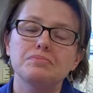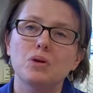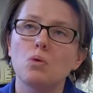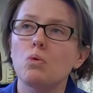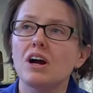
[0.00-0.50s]

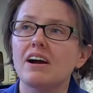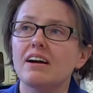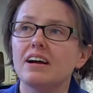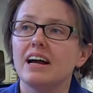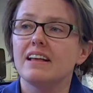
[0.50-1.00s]

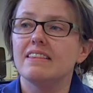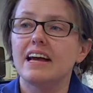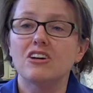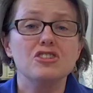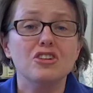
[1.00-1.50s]
or
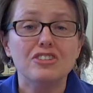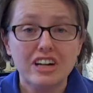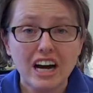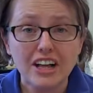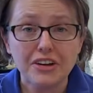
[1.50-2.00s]
they are a certain
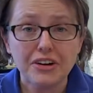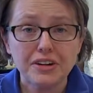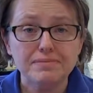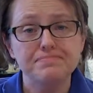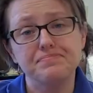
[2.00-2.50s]

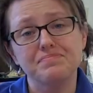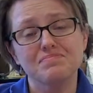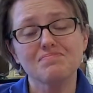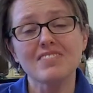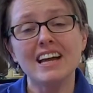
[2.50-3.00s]
color.
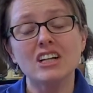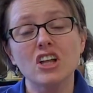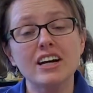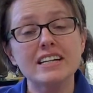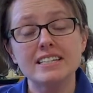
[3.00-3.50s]
And a
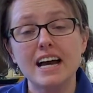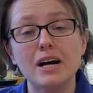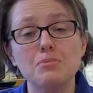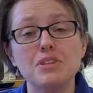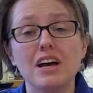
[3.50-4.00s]
lot of
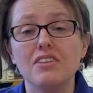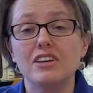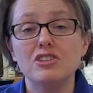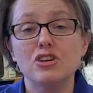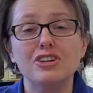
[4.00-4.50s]
times
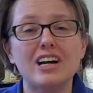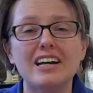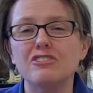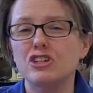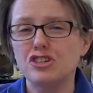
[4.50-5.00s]
these are
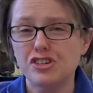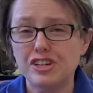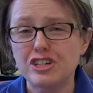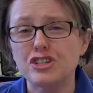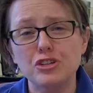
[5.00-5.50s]
kind of your
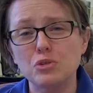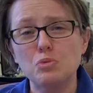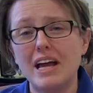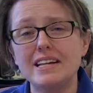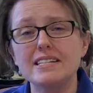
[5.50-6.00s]
traditional
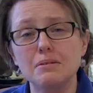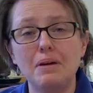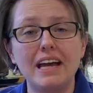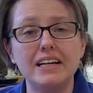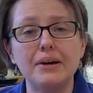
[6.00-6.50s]
red
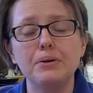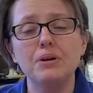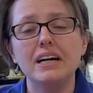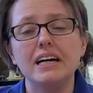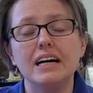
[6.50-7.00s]
tomato,
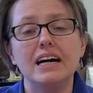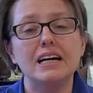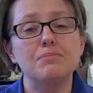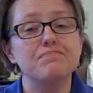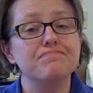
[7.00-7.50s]

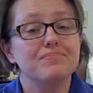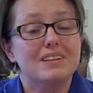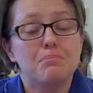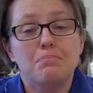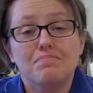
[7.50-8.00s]

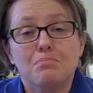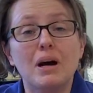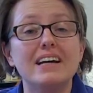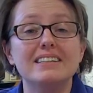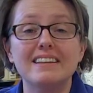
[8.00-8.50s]

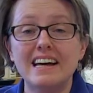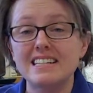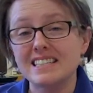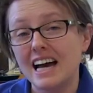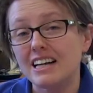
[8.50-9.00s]
but that
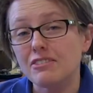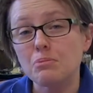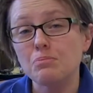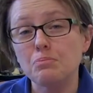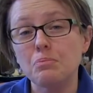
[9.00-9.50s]
is kind of
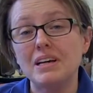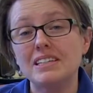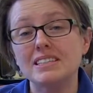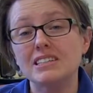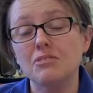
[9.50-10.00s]
the
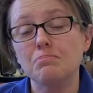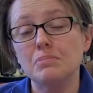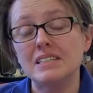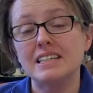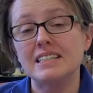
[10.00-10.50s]
biggest
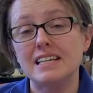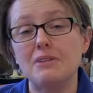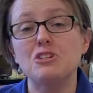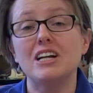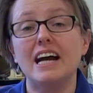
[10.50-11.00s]

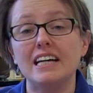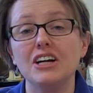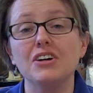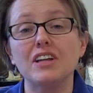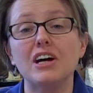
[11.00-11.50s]
misconception I
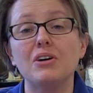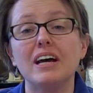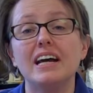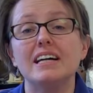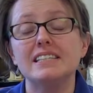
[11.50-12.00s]
hear, though,
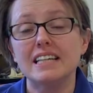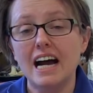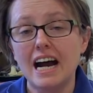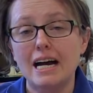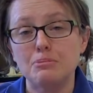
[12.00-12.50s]
is that a
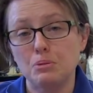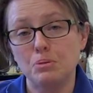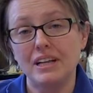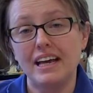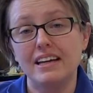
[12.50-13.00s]
hybrid
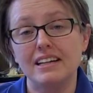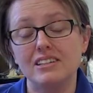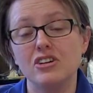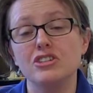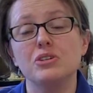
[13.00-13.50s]
plant
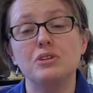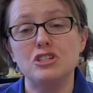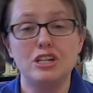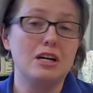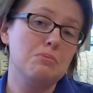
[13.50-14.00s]
is also a
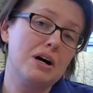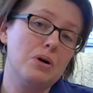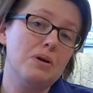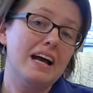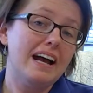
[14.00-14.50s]

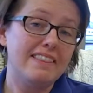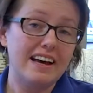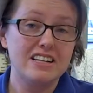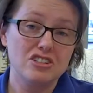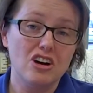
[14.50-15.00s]
GMO, and
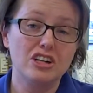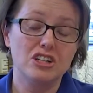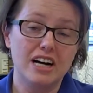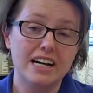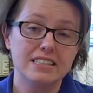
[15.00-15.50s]
that is not
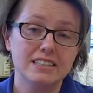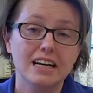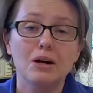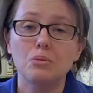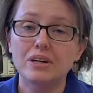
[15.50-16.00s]
correct.
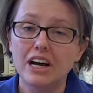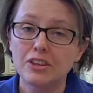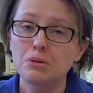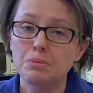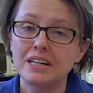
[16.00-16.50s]
One
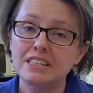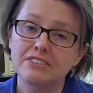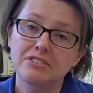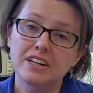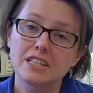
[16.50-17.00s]
other big
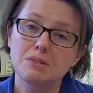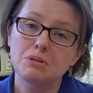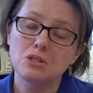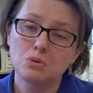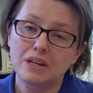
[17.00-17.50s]
difference
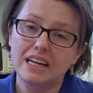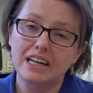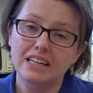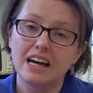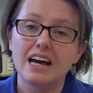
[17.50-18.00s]

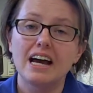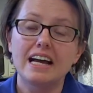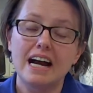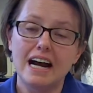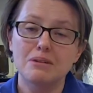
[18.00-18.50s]
between a
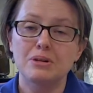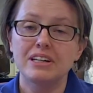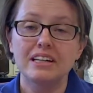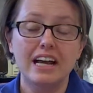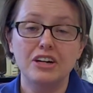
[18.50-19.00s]
hybrid
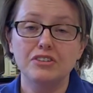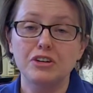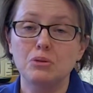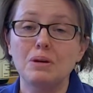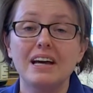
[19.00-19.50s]
and
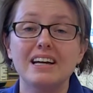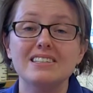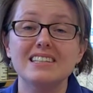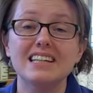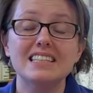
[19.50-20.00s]
heirloom
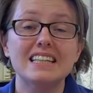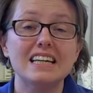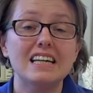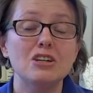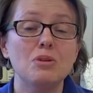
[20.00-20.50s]
is that
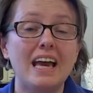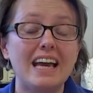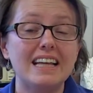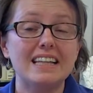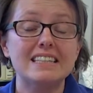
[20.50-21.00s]

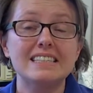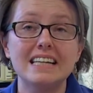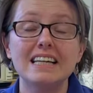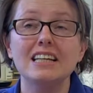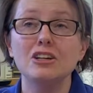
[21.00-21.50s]
the
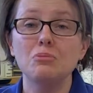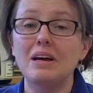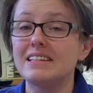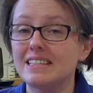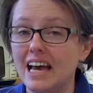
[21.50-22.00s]
seed that you
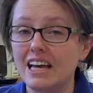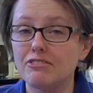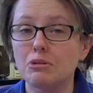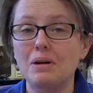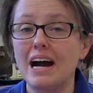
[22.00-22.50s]
may save
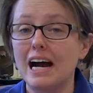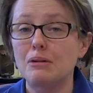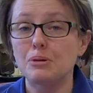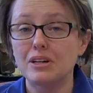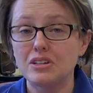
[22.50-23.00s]
from a
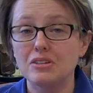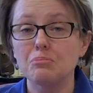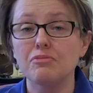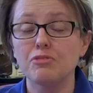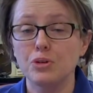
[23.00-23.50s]
hybrid
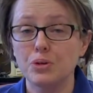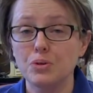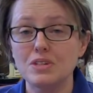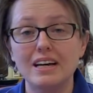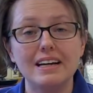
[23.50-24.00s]

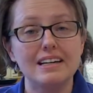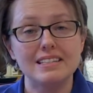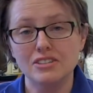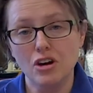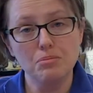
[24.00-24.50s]
fruit
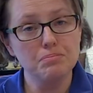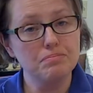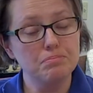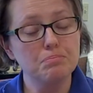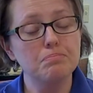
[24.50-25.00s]
is not,
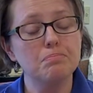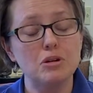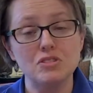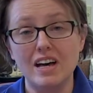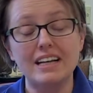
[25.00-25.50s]

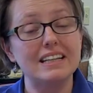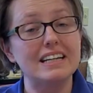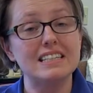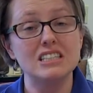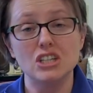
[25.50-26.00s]
most
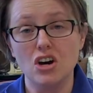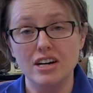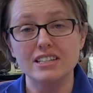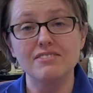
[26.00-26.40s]
likely is not